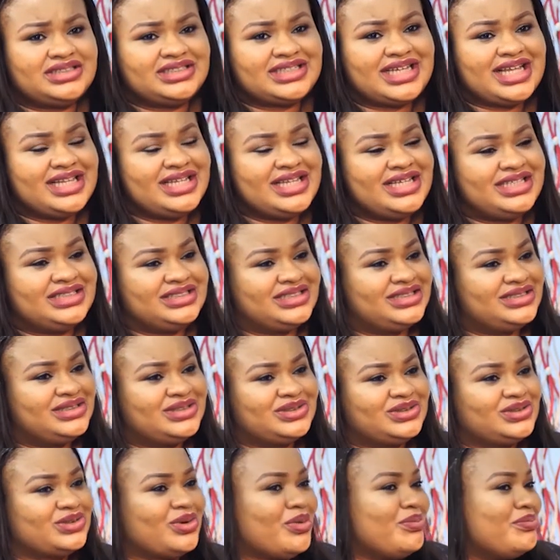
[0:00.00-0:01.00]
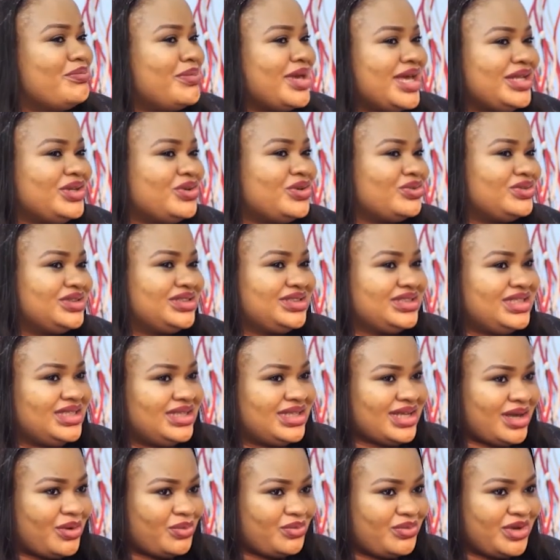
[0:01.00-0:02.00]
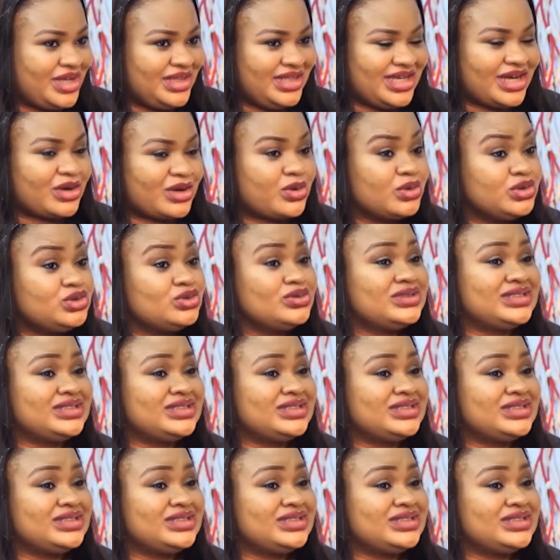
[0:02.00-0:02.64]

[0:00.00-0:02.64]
challenge is some men don't see it that way. They're going to